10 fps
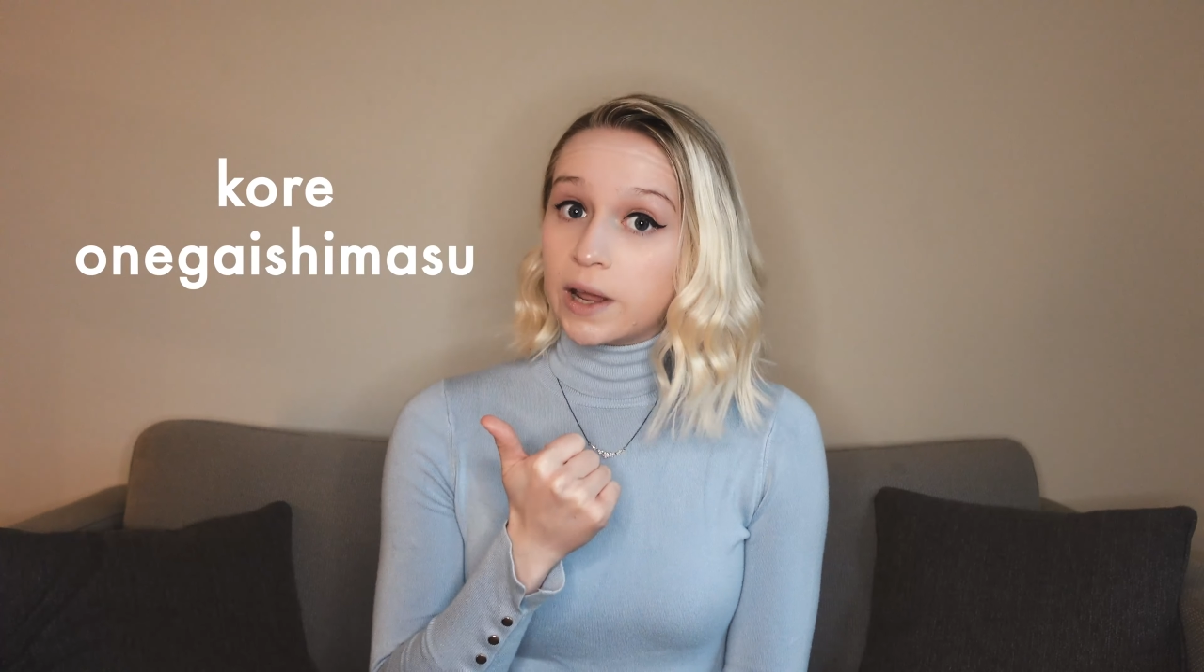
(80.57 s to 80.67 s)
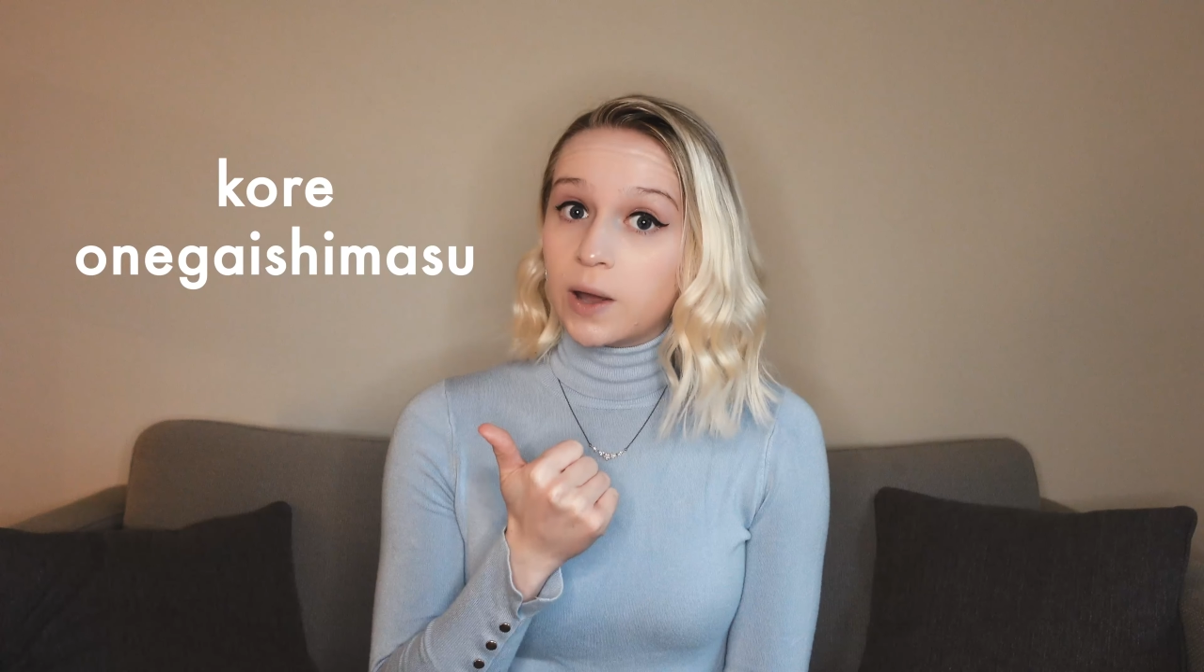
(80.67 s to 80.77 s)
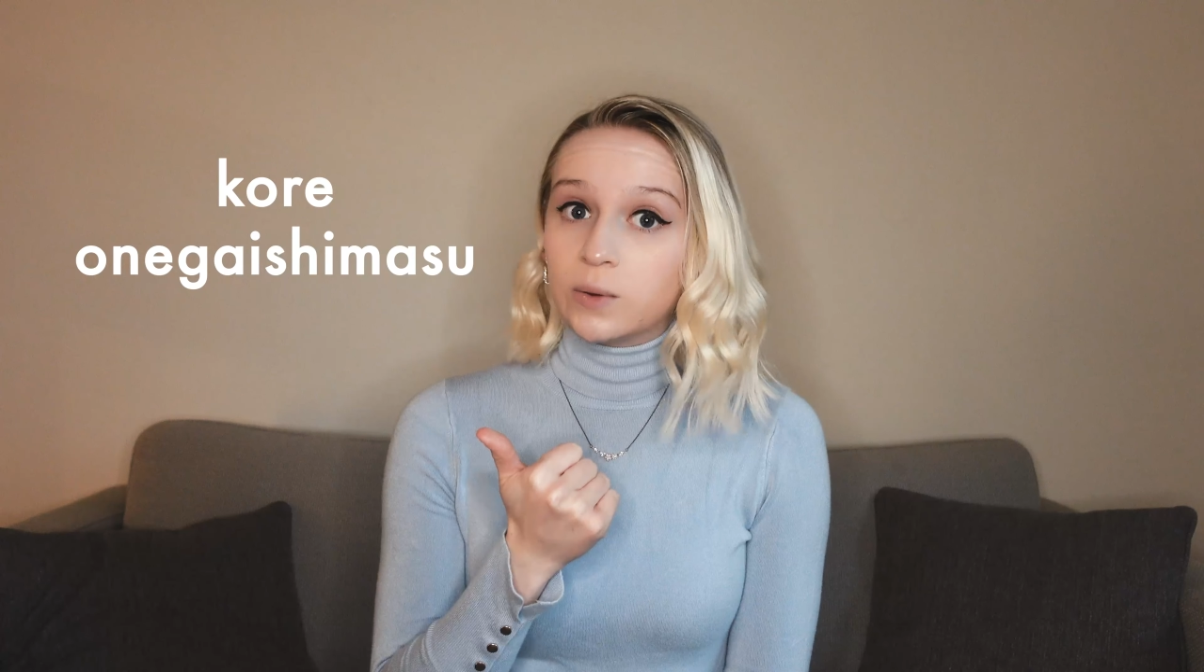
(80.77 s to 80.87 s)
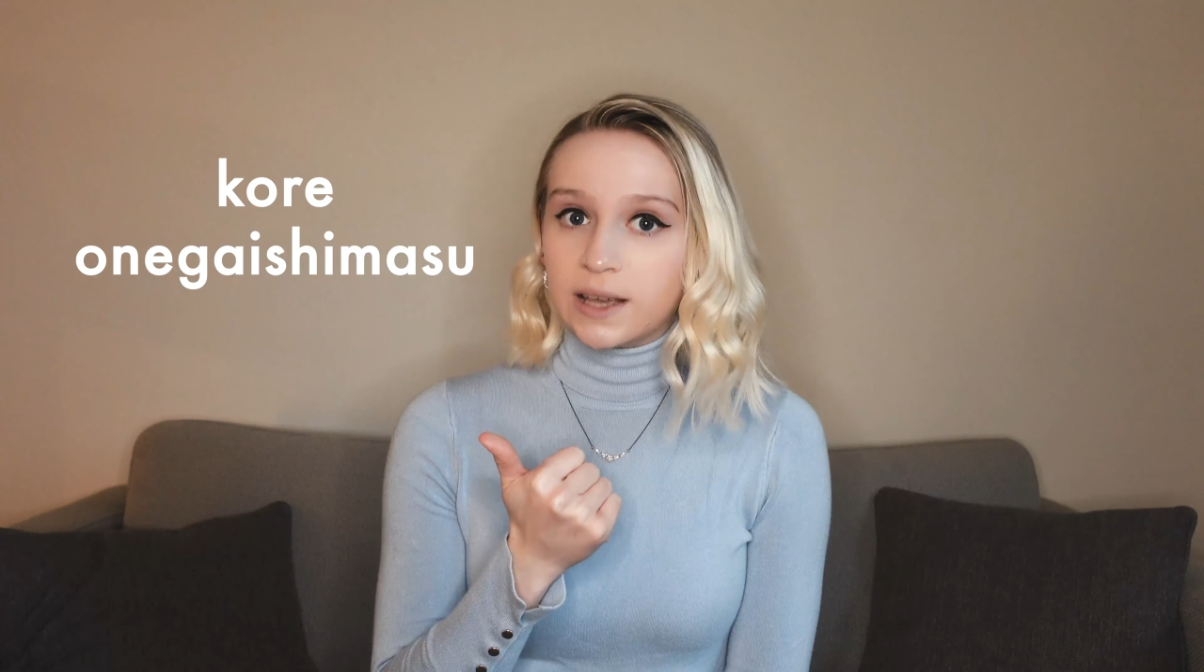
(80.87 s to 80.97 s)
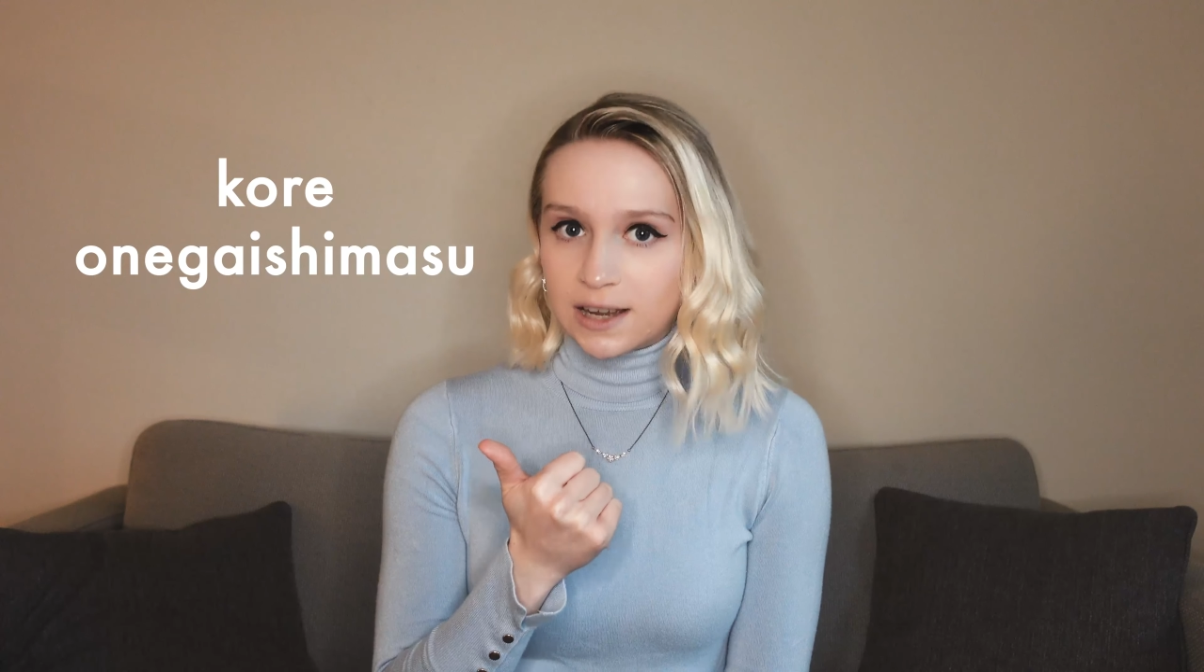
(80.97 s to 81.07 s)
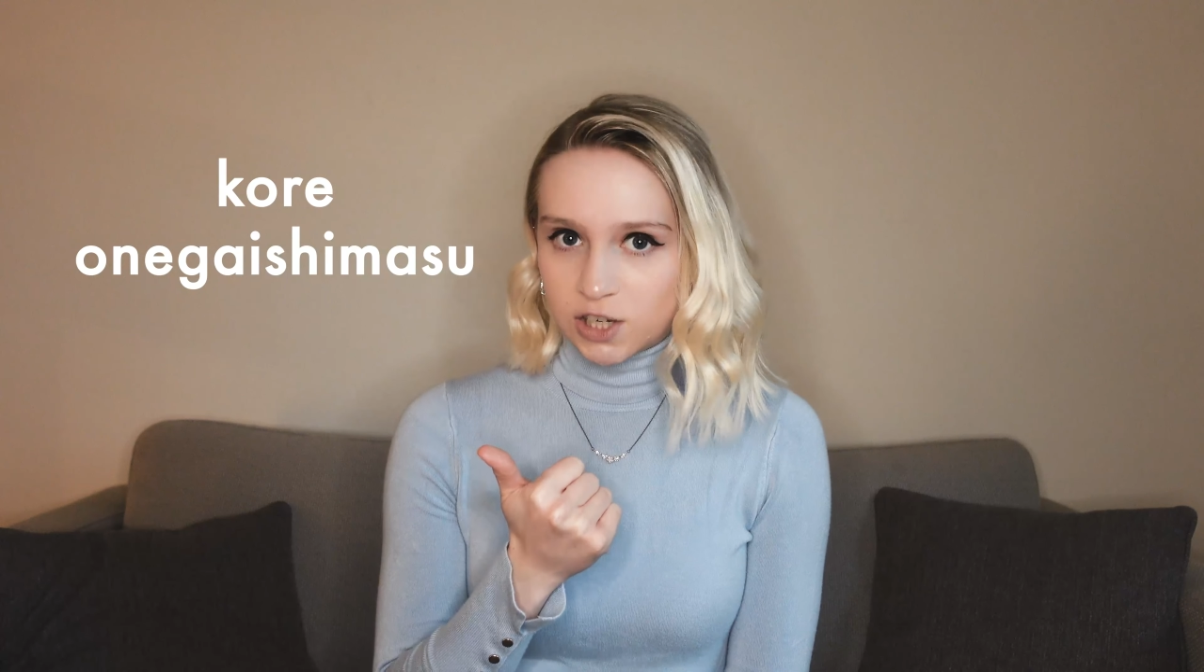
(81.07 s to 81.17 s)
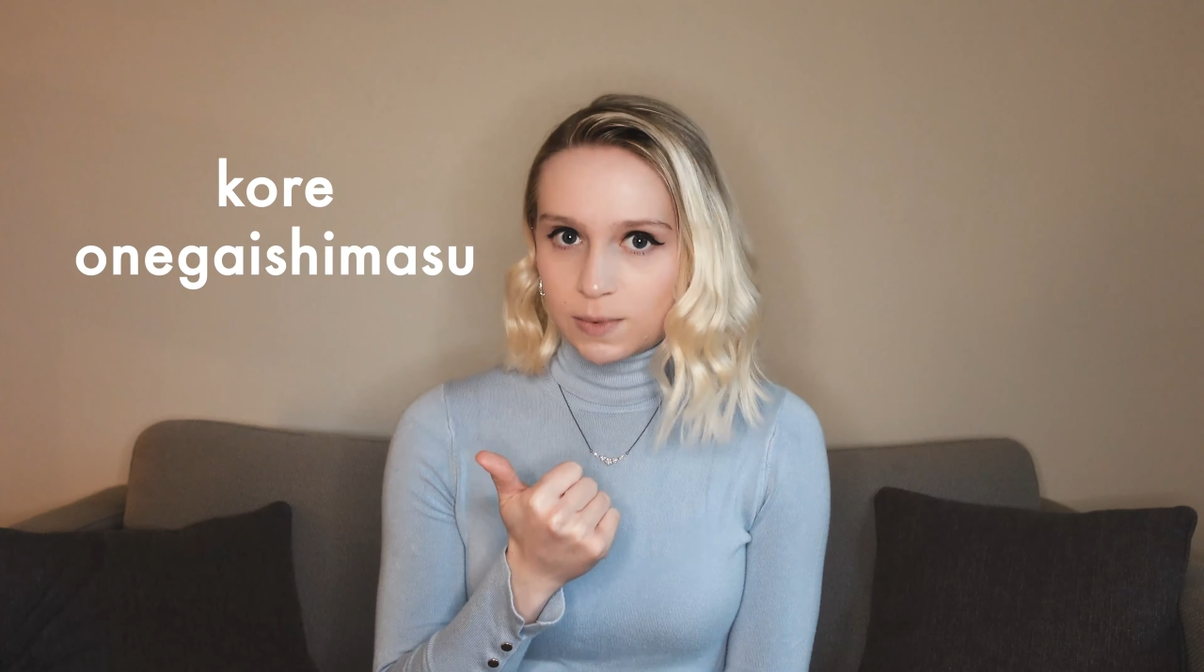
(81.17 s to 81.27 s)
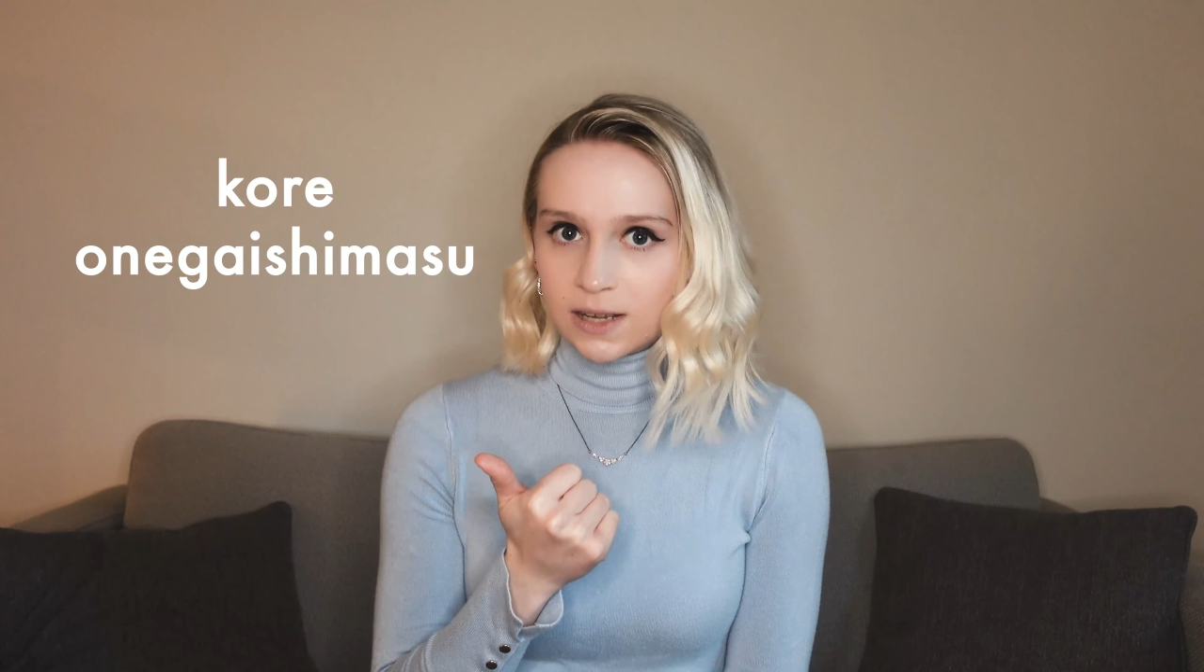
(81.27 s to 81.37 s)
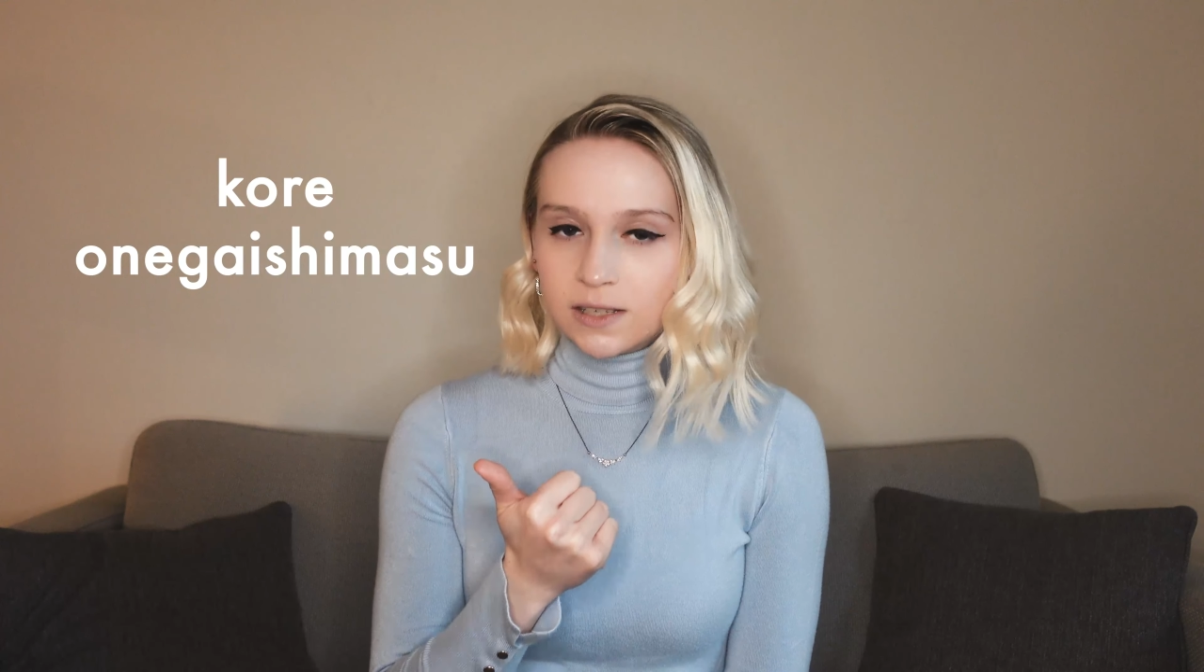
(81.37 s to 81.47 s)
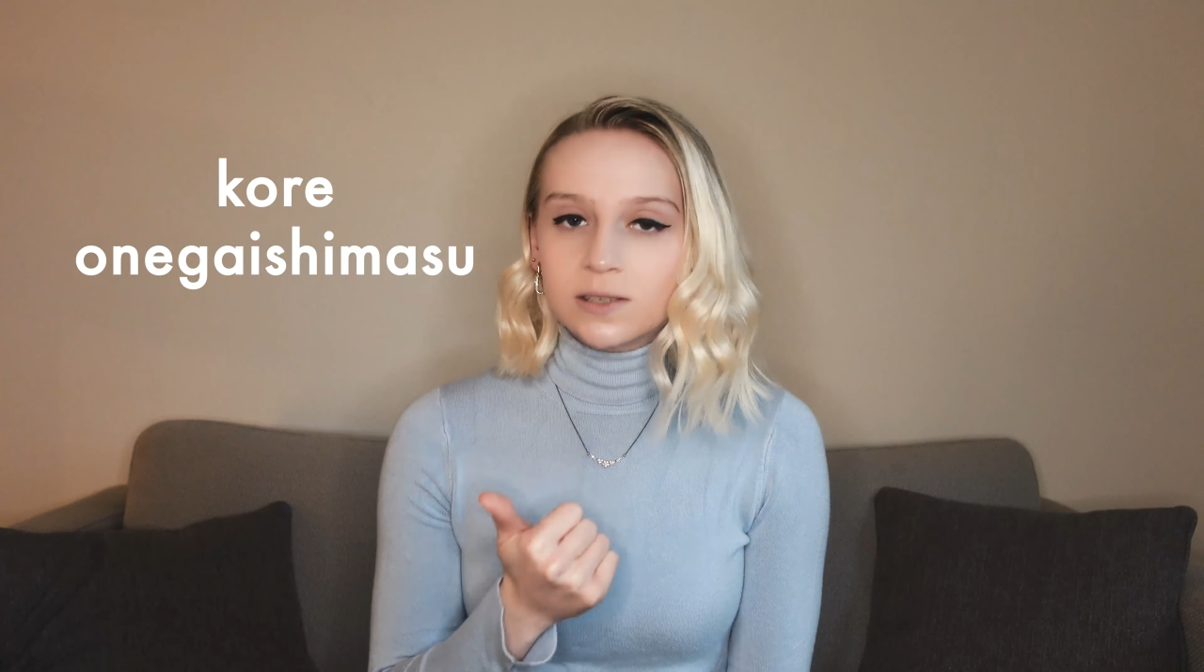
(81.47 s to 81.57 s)

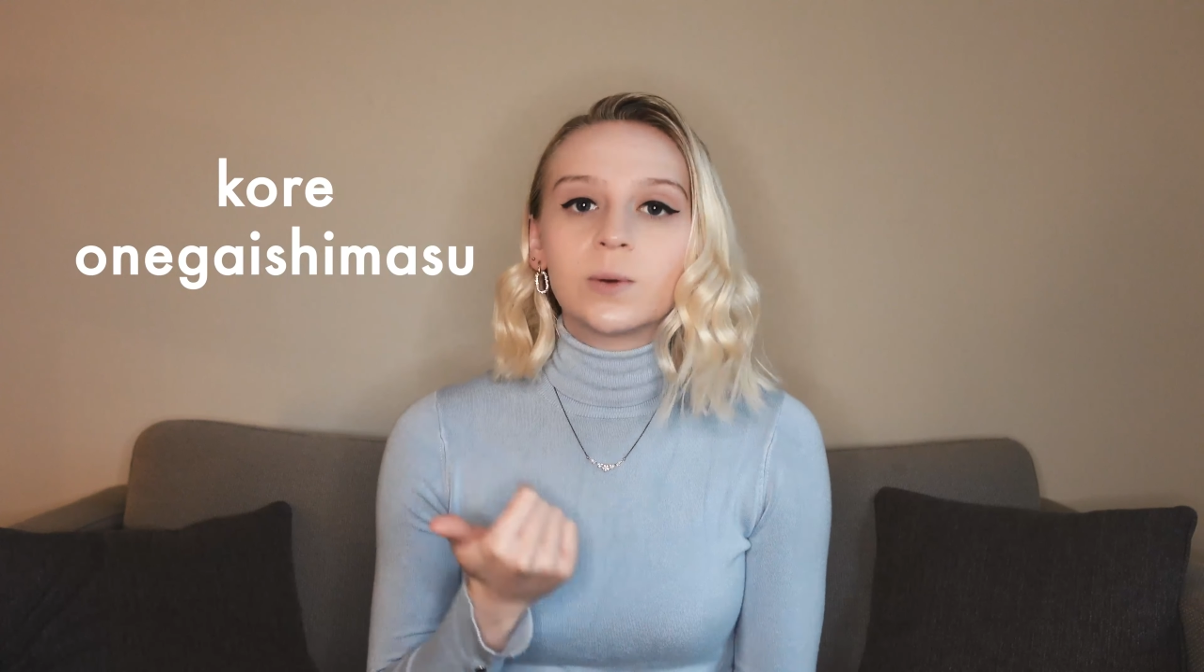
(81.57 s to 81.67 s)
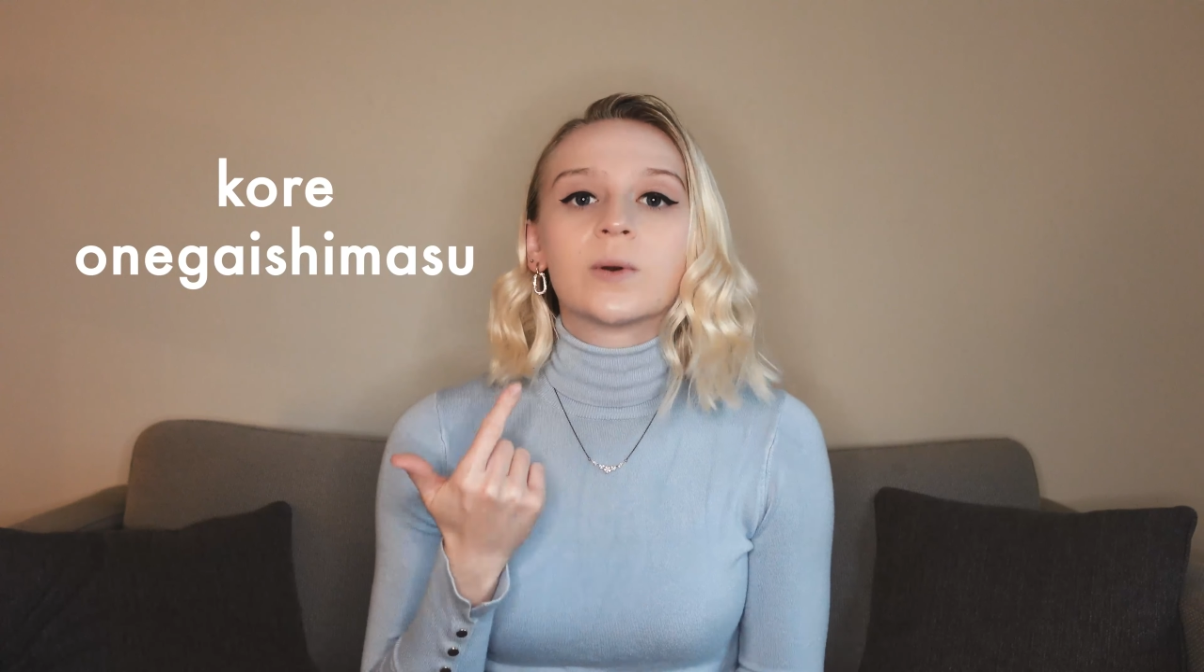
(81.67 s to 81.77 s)
onegaishimasu